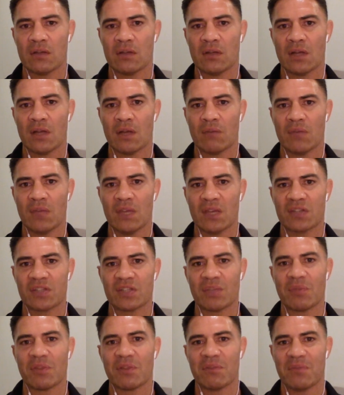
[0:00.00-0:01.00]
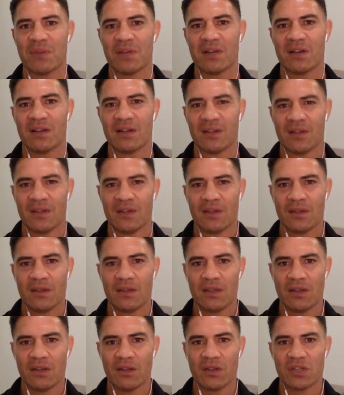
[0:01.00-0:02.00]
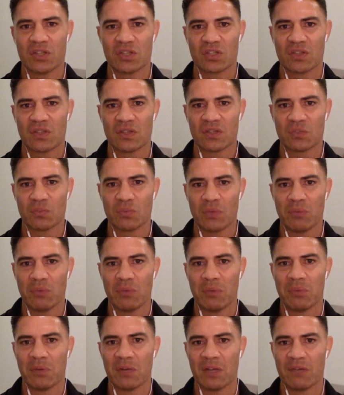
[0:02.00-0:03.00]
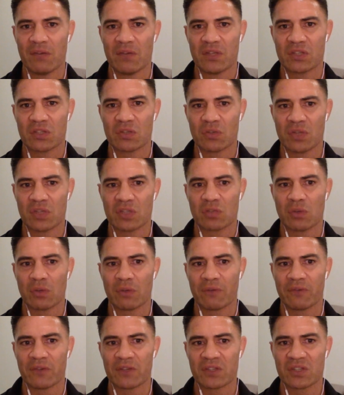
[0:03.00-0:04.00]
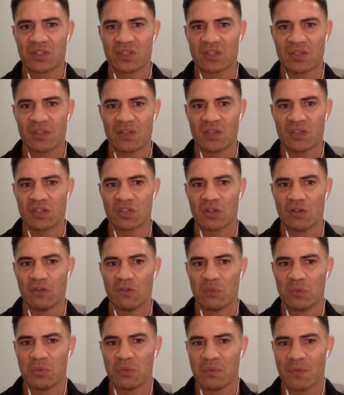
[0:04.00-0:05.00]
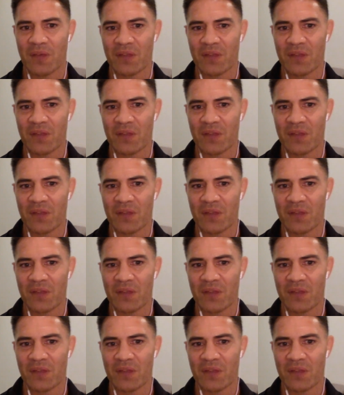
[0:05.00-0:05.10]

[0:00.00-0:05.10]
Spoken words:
And some of them are, we believe there's quick fixes and they're solvable.